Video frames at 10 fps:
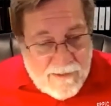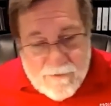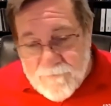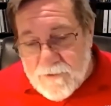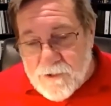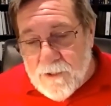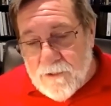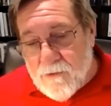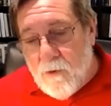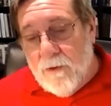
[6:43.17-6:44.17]

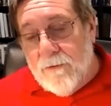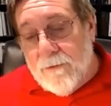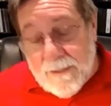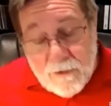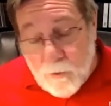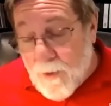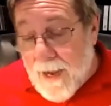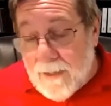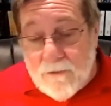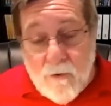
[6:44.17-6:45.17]
insufficient or
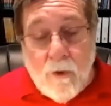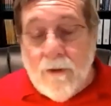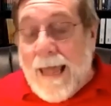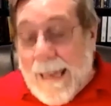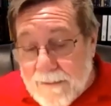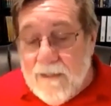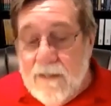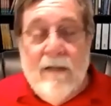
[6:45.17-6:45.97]
incorrect or late,